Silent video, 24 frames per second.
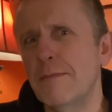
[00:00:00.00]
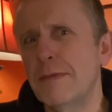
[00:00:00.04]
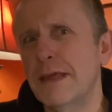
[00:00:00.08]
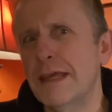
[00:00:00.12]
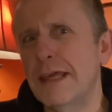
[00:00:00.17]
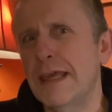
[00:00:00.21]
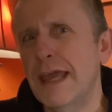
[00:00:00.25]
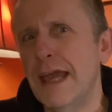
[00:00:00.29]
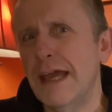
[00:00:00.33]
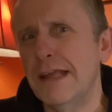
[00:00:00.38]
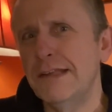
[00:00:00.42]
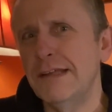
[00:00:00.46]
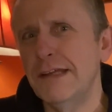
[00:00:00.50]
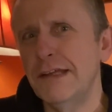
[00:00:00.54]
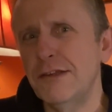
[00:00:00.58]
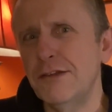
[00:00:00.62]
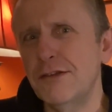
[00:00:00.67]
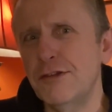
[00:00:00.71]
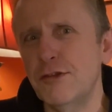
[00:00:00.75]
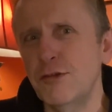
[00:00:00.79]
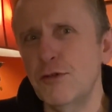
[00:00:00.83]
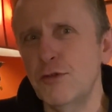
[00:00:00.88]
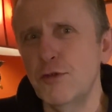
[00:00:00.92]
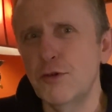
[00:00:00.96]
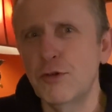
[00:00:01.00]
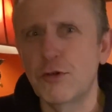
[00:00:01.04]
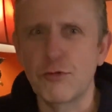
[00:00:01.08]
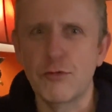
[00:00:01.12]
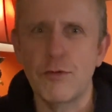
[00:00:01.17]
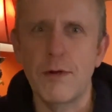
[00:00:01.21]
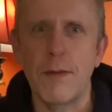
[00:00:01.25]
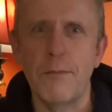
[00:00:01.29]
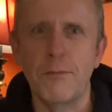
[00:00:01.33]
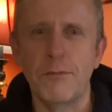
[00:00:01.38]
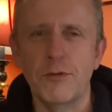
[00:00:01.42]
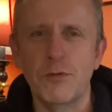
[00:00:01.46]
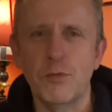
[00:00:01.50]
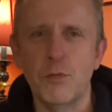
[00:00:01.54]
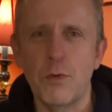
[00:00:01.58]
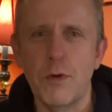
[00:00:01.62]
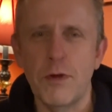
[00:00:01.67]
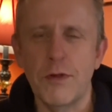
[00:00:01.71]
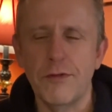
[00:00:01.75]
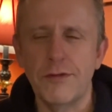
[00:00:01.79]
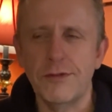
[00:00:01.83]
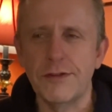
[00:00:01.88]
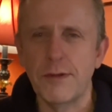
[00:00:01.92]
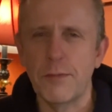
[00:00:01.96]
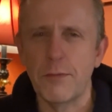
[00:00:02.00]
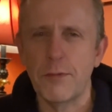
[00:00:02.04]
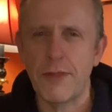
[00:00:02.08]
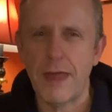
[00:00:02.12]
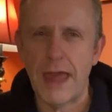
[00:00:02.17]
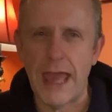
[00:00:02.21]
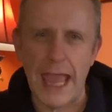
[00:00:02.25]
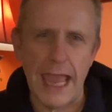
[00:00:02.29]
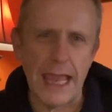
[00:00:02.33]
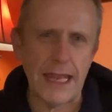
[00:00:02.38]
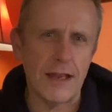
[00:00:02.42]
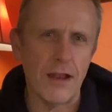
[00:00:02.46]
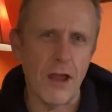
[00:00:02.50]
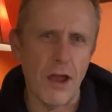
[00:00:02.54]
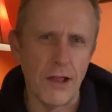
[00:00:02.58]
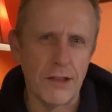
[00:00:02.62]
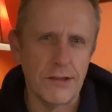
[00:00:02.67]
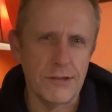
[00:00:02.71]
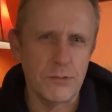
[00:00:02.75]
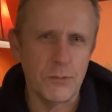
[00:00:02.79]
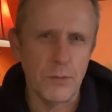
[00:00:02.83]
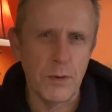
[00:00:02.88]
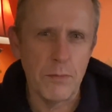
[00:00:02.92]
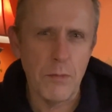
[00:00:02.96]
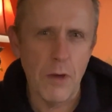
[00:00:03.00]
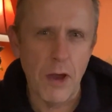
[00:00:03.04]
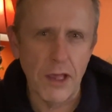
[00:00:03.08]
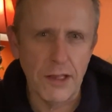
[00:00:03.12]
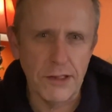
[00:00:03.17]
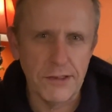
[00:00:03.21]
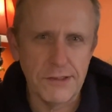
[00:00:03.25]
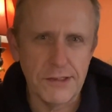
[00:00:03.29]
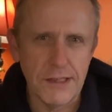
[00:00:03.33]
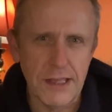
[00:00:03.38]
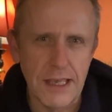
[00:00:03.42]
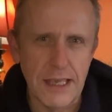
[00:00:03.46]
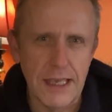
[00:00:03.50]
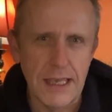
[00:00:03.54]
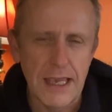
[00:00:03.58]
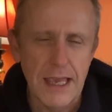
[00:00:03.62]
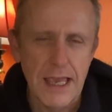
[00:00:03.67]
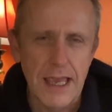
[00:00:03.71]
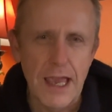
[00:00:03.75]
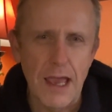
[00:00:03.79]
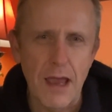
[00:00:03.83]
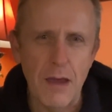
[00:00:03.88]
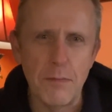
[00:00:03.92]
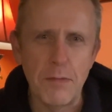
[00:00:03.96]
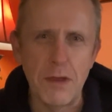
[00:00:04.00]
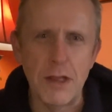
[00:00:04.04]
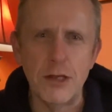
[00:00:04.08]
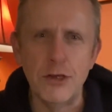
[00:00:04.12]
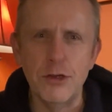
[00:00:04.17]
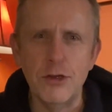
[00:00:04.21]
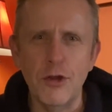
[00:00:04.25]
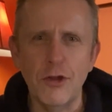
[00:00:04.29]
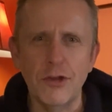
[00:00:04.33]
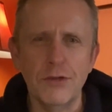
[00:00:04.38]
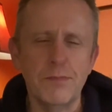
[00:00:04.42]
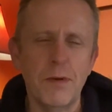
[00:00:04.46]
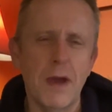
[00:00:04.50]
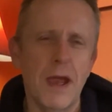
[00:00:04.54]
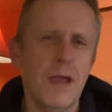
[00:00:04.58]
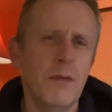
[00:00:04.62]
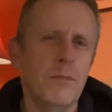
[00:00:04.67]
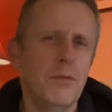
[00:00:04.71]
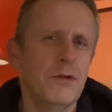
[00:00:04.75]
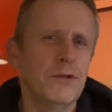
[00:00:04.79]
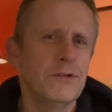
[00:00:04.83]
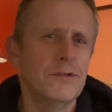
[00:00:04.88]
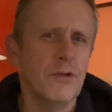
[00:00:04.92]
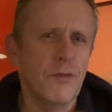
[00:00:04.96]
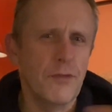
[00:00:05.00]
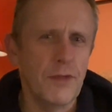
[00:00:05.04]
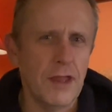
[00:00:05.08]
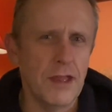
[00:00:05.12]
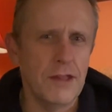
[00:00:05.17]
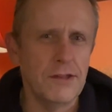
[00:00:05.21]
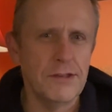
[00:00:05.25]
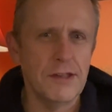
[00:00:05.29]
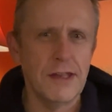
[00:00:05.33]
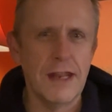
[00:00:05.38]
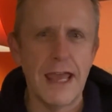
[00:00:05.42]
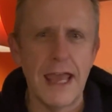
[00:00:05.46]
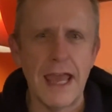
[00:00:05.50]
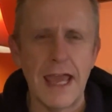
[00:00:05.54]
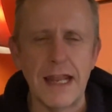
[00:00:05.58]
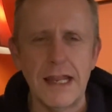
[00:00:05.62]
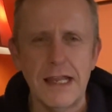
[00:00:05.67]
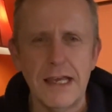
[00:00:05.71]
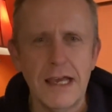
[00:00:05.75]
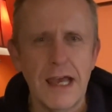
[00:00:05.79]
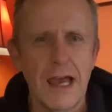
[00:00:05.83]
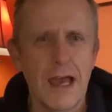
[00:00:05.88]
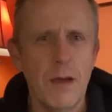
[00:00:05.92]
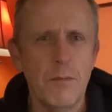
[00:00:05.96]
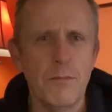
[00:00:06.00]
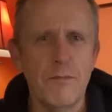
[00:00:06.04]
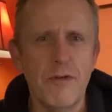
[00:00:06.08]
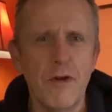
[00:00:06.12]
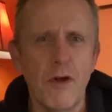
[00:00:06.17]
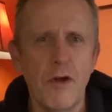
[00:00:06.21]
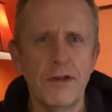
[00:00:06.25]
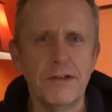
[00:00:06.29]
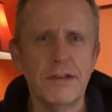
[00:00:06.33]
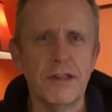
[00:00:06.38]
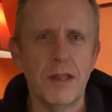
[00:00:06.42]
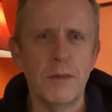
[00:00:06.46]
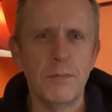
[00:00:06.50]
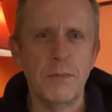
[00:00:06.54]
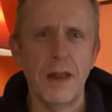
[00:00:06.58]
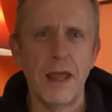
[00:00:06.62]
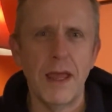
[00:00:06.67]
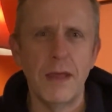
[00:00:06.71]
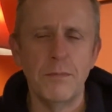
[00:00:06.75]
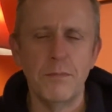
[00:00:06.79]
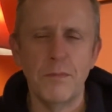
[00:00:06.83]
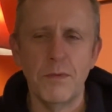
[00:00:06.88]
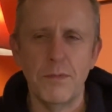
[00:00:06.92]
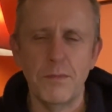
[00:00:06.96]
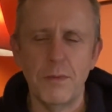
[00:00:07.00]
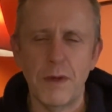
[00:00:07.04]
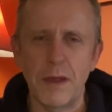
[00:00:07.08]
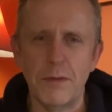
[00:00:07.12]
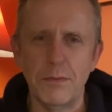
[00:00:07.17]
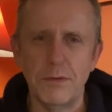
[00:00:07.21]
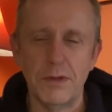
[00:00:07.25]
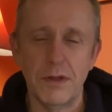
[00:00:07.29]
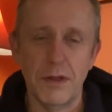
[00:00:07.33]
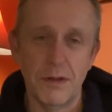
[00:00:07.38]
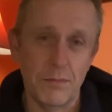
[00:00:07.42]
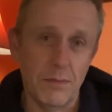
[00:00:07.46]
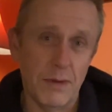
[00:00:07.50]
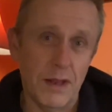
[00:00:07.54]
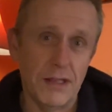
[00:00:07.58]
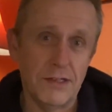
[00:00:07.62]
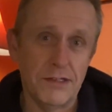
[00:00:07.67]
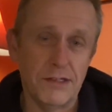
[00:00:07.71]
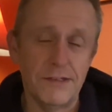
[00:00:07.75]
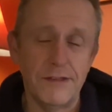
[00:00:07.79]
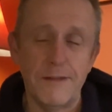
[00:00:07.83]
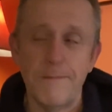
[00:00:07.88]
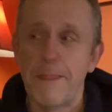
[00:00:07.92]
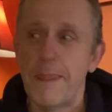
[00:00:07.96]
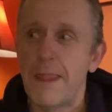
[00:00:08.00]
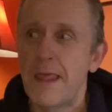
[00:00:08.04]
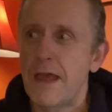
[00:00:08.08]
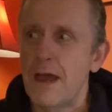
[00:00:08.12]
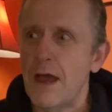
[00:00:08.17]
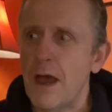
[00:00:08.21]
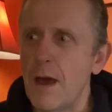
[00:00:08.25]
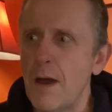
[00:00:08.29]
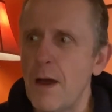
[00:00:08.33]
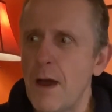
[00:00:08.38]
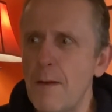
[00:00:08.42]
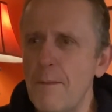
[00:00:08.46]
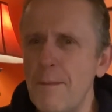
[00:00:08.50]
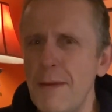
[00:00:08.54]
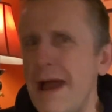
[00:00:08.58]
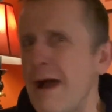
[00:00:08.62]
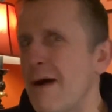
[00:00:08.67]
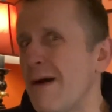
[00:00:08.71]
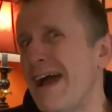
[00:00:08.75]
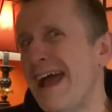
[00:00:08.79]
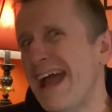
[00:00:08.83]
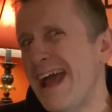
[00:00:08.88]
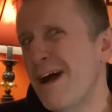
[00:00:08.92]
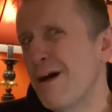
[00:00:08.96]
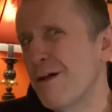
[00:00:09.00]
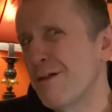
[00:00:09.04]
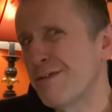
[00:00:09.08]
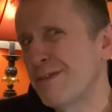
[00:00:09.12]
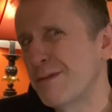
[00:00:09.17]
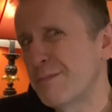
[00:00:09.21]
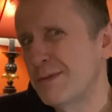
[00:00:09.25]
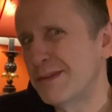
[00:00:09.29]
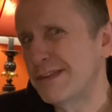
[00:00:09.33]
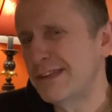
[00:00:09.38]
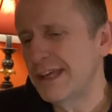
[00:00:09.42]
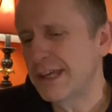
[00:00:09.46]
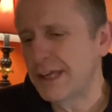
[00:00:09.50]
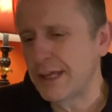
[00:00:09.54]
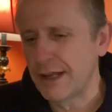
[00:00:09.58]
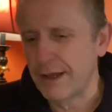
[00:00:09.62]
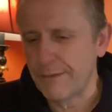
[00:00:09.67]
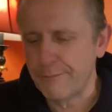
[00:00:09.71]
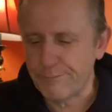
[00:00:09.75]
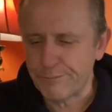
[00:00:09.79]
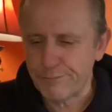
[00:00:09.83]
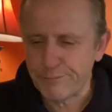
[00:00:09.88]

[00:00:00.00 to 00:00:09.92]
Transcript: getting to grips with some of the headlines that we might see in newspapers, on the internet, and various other places about health in particular.